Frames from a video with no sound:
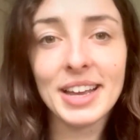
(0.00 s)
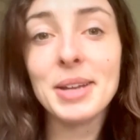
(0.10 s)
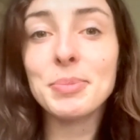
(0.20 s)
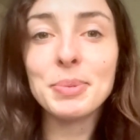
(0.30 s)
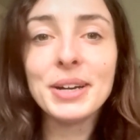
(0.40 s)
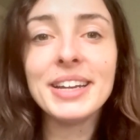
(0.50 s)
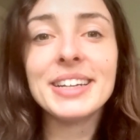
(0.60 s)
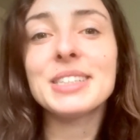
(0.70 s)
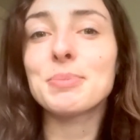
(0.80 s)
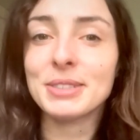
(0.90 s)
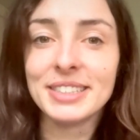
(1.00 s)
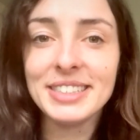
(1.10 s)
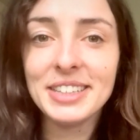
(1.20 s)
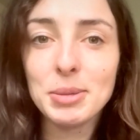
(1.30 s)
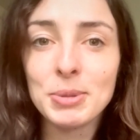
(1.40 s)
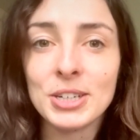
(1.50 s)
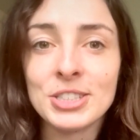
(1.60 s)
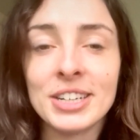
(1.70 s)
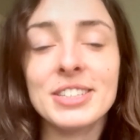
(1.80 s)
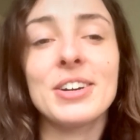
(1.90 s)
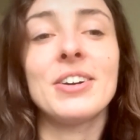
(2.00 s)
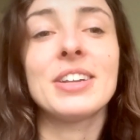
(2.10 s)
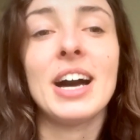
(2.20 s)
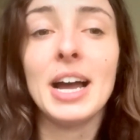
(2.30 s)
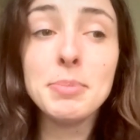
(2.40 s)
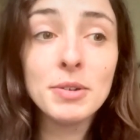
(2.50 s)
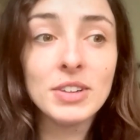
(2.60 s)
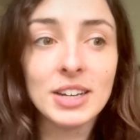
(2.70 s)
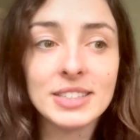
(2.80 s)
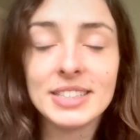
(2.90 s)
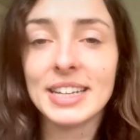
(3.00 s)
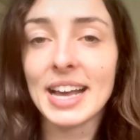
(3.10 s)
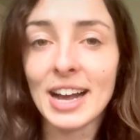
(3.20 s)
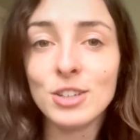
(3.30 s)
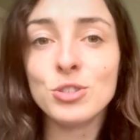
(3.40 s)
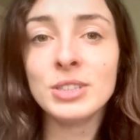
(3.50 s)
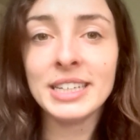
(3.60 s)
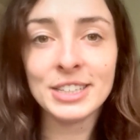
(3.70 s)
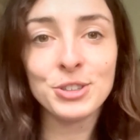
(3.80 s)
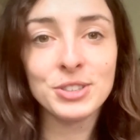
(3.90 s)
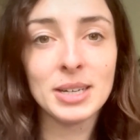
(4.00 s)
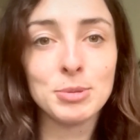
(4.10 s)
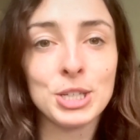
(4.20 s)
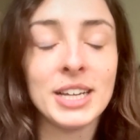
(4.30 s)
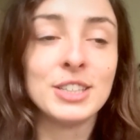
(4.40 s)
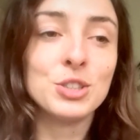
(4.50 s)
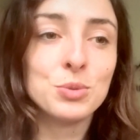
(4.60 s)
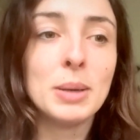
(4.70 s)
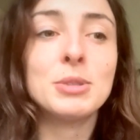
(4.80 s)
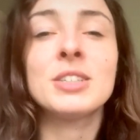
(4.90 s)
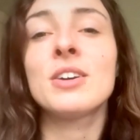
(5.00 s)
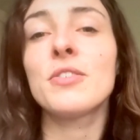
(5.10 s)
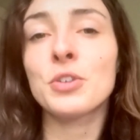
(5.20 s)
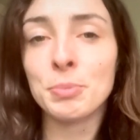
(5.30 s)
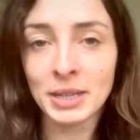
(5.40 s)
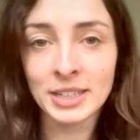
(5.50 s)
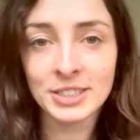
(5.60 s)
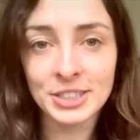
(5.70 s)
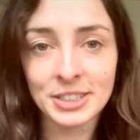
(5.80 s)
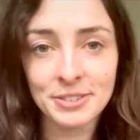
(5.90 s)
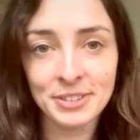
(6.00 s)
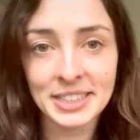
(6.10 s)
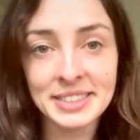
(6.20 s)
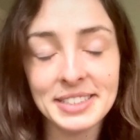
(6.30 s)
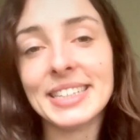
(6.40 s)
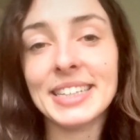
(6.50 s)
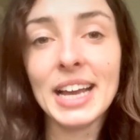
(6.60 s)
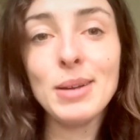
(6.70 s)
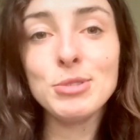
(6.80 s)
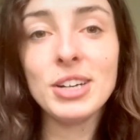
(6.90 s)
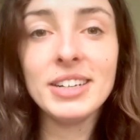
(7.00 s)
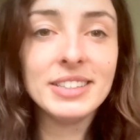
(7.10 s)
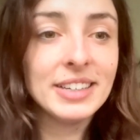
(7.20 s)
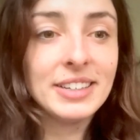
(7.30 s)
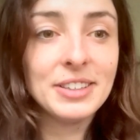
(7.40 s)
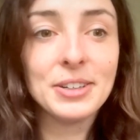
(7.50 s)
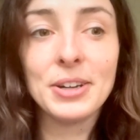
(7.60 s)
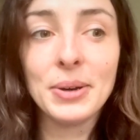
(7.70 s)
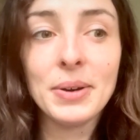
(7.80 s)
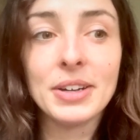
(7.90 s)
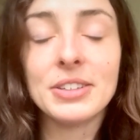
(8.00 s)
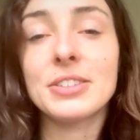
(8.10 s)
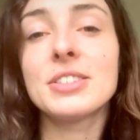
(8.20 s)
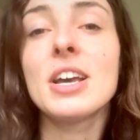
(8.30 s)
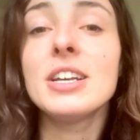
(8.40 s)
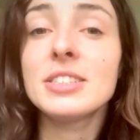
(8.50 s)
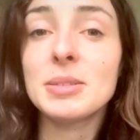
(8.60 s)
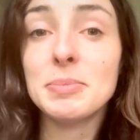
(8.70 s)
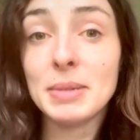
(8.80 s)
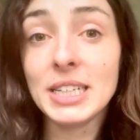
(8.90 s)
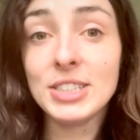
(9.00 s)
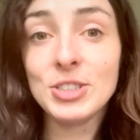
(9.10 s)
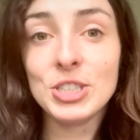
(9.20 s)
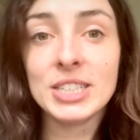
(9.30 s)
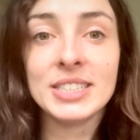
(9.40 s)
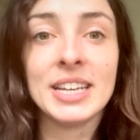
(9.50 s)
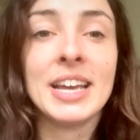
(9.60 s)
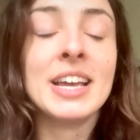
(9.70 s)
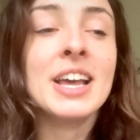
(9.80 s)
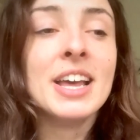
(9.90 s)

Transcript: and Brin is presenting their project called Hypervelocity Asteroid Interception and Disruption for Planetary Defense. In the abstract, they and their co-authors submitted to GSA,